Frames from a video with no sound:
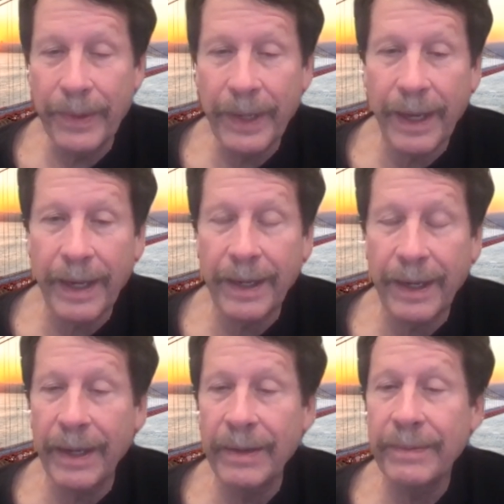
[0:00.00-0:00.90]
We can't
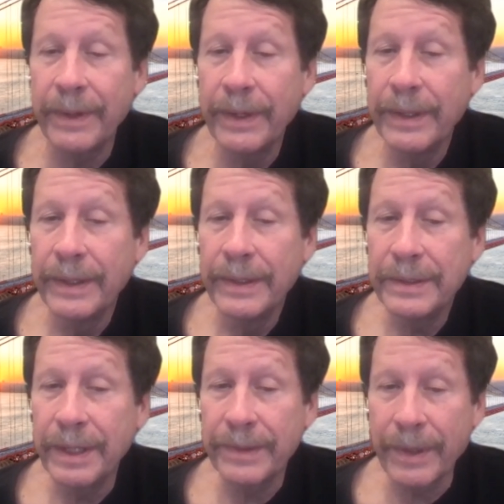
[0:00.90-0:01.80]
have
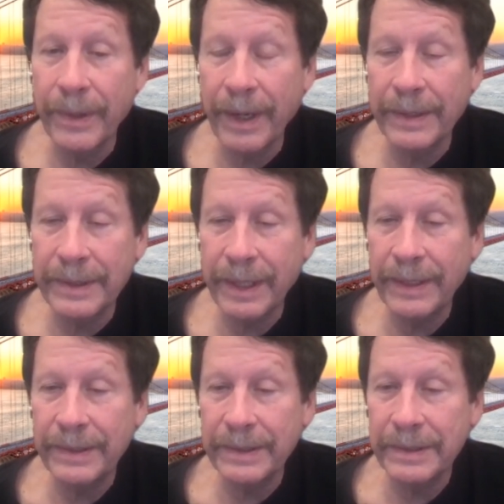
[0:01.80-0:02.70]
central
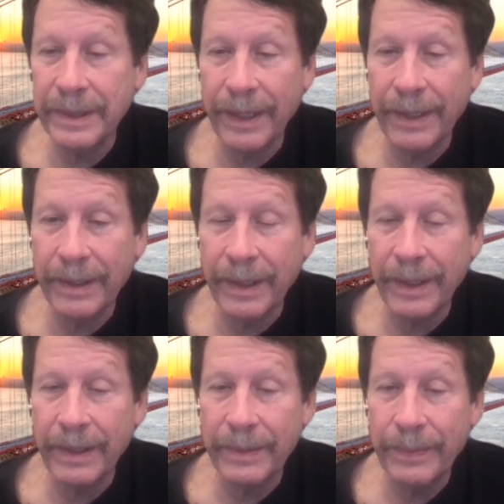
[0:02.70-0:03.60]
organizations telling,
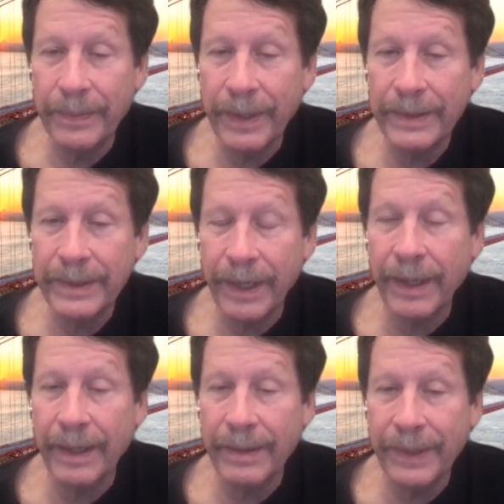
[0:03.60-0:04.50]
uh, uh,
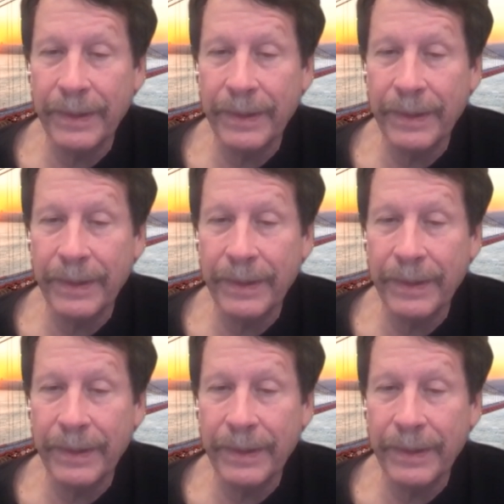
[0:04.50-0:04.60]
taking a view